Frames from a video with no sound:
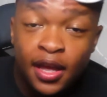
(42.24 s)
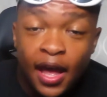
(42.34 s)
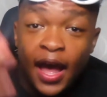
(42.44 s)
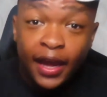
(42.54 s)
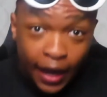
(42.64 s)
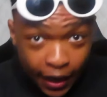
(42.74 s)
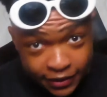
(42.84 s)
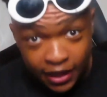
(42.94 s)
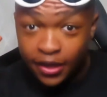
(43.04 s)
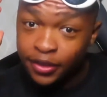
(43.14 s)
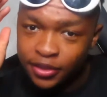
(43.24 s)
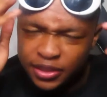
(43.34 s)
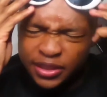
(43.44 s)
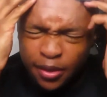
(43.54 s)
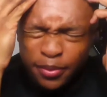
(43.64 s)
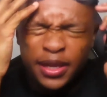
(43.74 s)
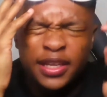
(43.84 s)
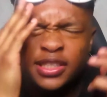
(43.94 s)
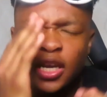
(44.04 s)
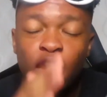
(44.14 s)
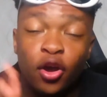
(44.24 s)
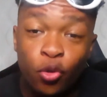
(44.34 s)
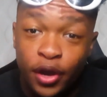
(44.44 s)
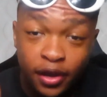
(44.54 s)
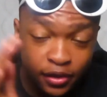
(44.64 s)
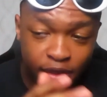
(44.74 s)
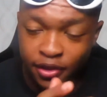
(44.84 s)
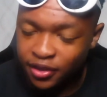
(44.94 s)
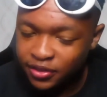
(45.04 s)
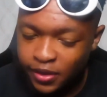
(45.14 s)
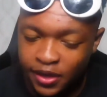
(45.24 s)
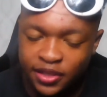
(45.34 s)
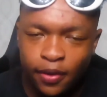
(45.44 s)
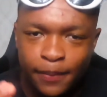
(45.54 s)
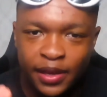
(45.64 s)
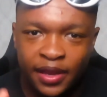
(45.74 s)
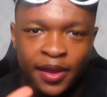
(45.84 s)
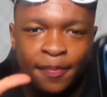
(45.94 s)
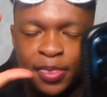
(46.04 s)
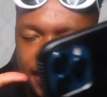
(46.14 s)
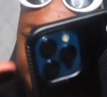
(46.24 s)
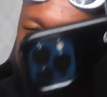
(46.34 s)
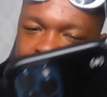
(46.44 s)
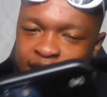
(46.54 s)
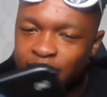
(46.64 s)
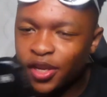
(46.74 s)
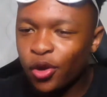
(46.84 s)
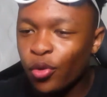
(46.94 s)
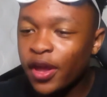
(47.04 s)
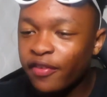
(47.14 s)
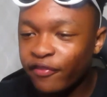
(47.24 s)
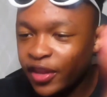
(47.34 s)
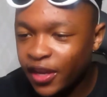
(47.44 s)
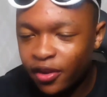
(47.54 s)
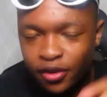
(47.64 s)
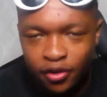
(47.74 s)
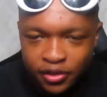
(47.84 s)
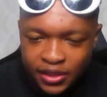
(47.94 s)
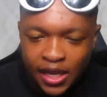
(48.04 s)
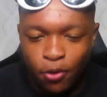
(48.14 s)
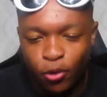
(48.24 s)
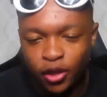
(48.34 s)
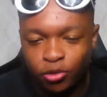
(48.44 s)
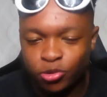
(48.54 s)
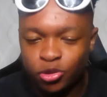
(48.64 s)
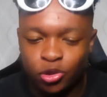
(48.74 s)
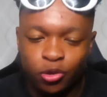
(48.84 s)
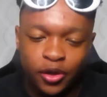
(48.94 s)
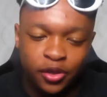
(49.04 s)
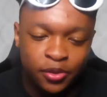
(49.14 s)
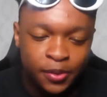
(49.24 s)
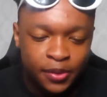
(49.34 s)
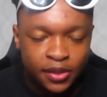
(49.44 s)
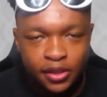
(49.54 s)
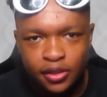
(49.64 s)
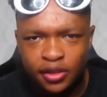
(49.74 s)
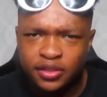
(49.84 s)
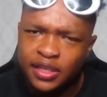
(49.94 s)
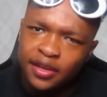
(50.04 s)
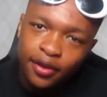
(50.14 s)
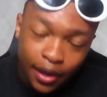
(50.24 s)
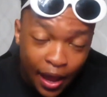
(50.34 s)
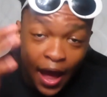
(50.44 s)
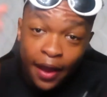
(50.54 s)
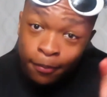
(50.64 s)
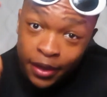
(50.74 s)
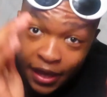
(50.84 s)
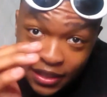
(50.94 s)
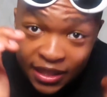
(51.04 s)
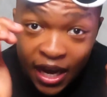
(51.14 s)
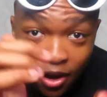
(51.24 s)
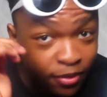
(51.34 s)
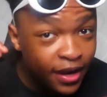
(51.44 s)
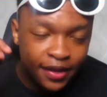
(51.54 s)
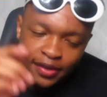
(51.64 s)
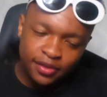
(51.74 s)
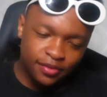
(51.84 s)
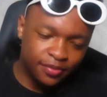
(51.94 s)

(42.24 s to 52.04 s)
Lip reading: I got y'all, you know what I'm saying? I'm going to get y'all quickly, you know what I'm saying? This going to be an easy, quick video, you know what I'm saying? Run through tutorial, you know what I'm saying? I'm going to get y'all right here.